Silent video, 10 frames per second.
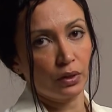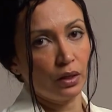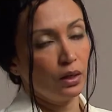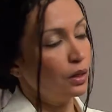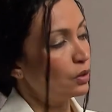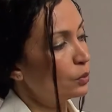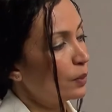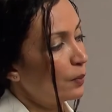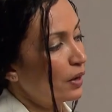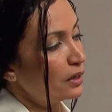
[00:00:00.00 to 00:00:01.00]
So in
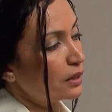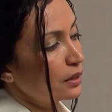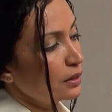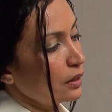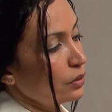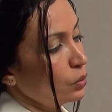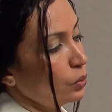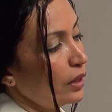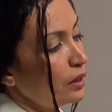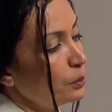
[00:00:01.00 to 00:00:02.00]
fact, AB
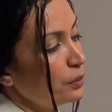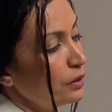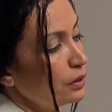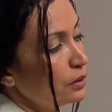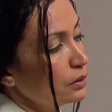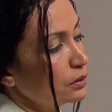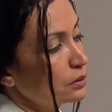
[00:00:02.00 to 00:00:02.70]
positive